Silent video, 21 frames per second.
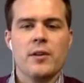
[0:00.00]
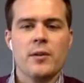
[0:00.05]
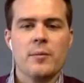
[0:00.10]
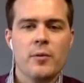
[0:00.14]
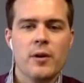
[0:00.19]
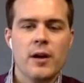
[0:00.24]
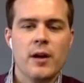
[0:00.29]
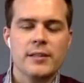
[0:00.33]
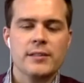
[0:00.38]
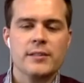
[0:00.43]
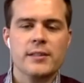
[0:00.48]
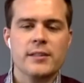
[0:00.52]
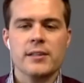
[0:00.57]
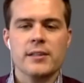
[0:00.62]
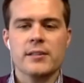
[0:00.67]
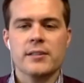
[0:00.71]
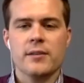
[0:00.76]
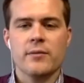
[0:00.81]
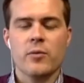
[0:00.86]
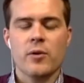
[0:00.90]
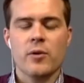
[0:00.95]
process
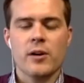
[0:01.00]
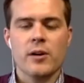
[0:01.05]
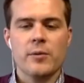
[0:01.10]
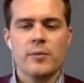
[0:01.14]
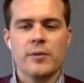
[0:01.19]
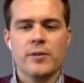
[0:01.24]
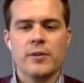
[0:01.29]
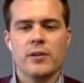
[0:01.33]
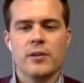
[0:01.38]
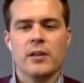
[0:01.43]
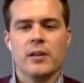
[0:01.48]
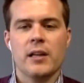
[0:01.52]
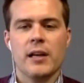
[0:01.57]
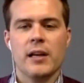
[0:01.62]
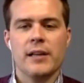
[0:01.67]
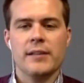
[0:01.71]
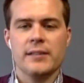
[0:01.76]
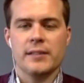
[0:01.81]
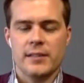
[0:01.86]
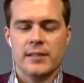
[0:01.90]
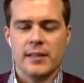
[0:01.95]
of working with their
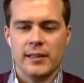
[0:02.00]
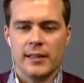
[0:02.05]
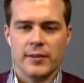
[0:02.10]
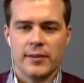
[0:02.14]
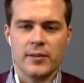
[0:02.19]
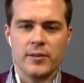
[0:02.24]
clients as they let